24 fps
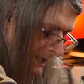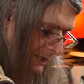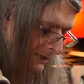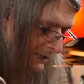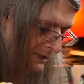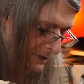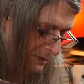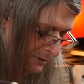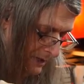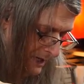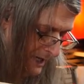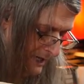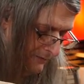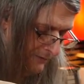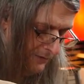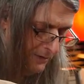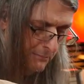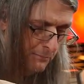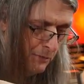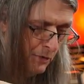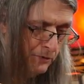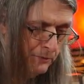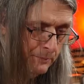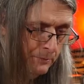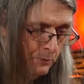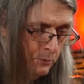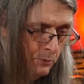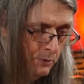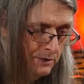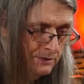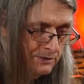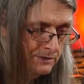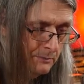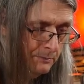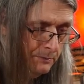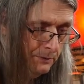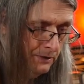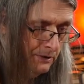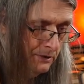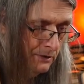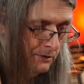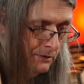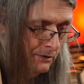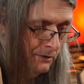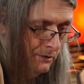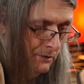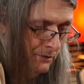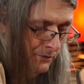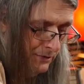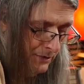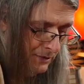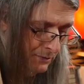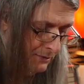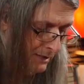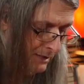and then you have the multiple ones up here that